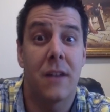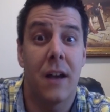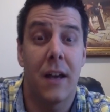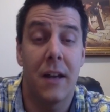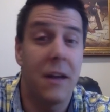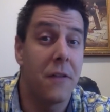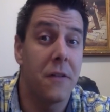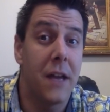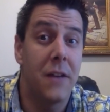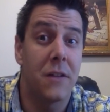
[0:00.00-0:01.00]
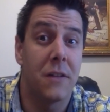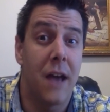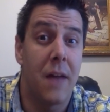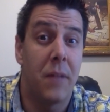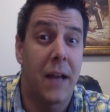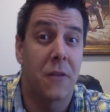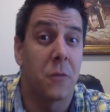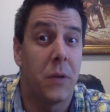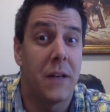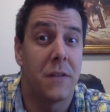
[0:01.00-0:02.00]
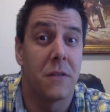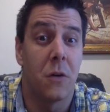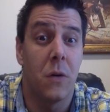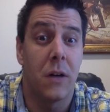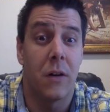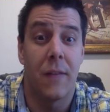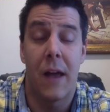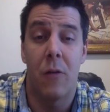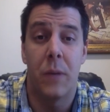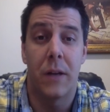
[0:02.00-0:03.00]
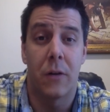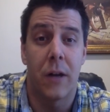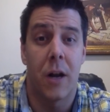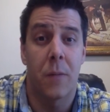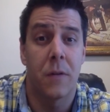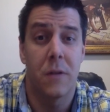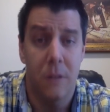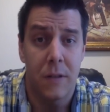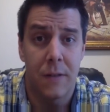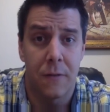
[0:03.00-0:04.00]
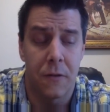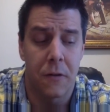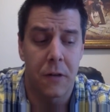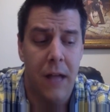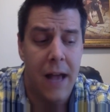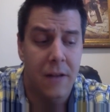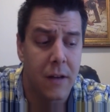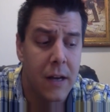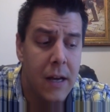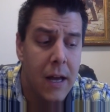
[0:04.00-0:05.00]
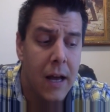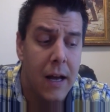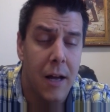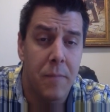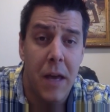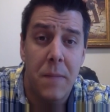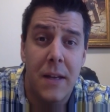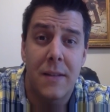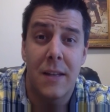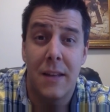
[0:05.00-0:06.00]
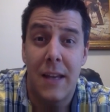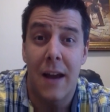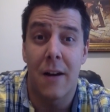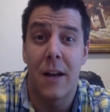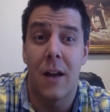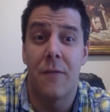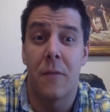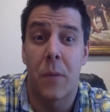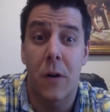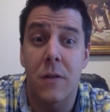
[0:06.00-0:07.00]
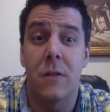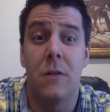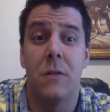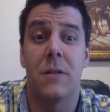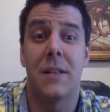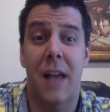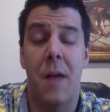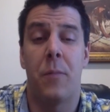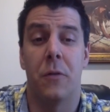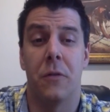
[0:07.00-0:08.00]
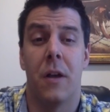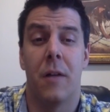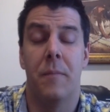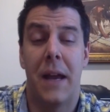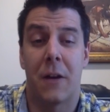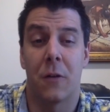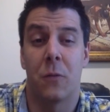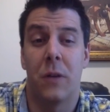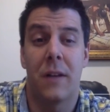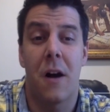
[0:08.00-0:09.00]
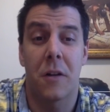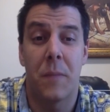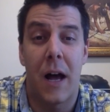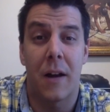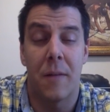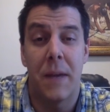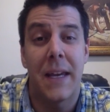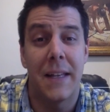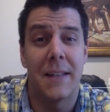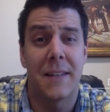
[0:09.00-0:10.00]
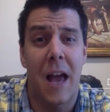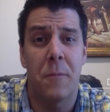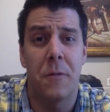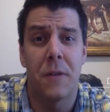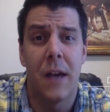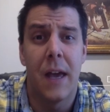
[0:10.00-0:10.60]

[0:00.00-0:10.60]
in another nation that Blackshear Place is going on, and that would be a great opportunity for your class. Maybe it's in the area of personal disciple makers. We talked about making disciples